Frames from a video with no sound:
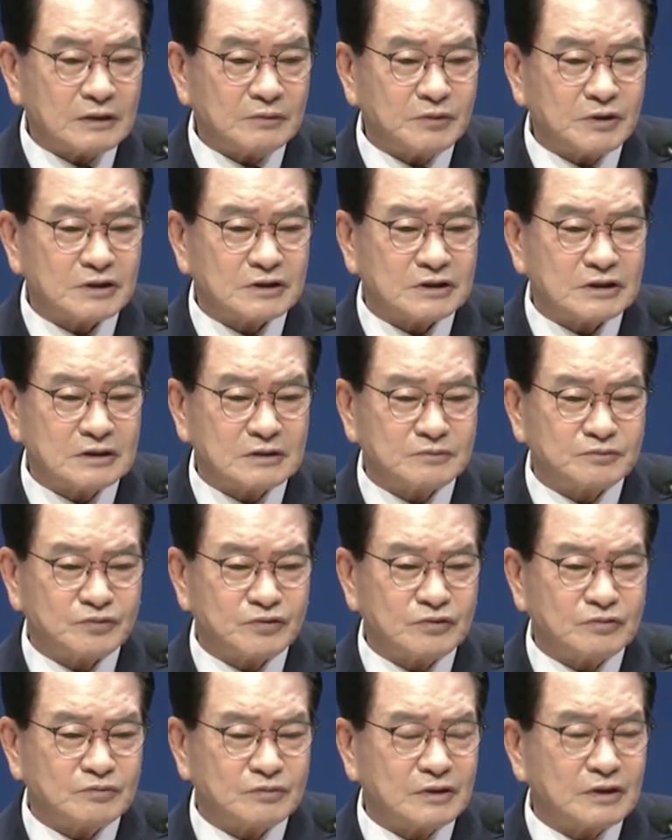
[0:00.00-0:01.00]

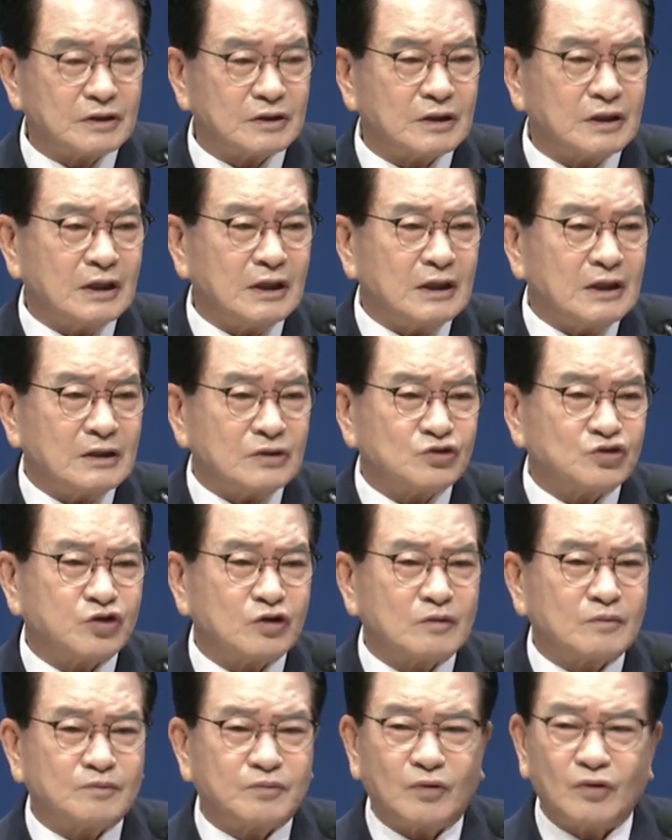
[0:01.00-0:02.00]
conclude your life
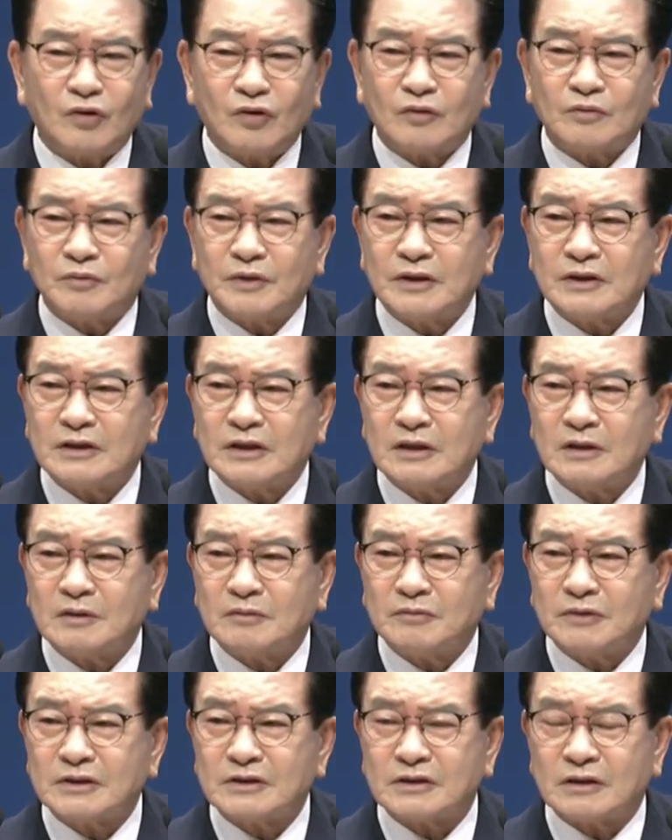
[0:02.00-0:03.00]
with the
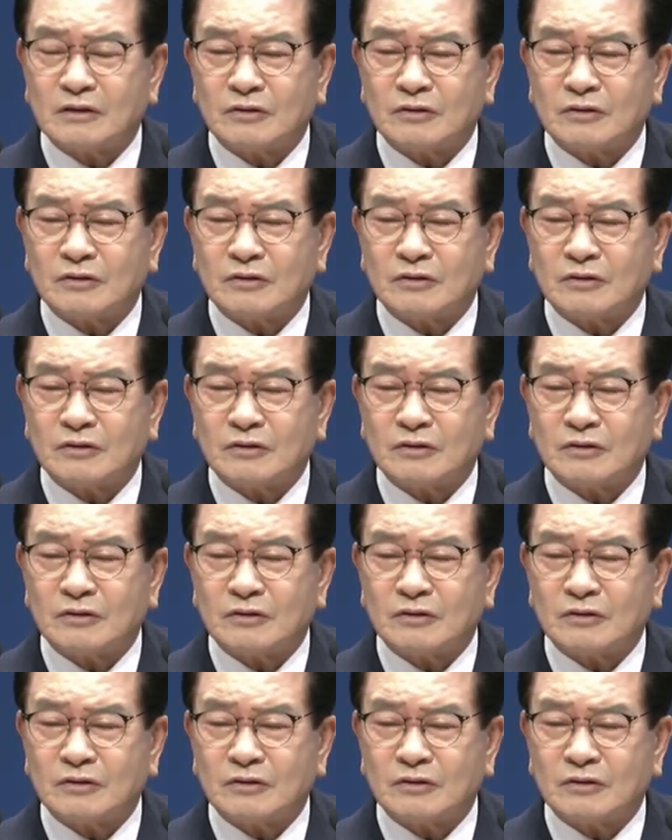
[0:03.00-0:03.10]
gospel.